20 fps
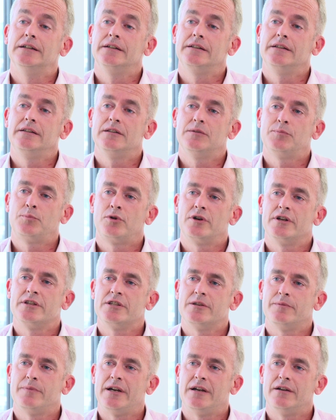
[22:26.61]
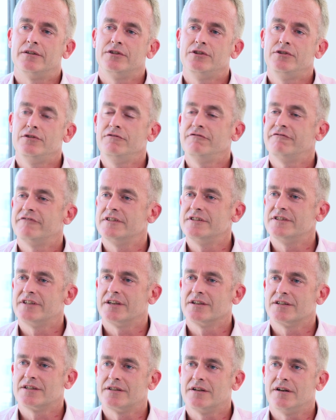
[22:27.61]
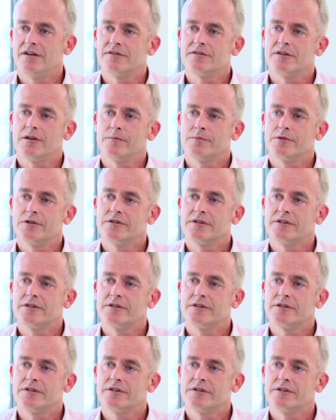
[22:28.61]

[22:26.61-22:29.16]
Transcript: and in the press about new fintech startups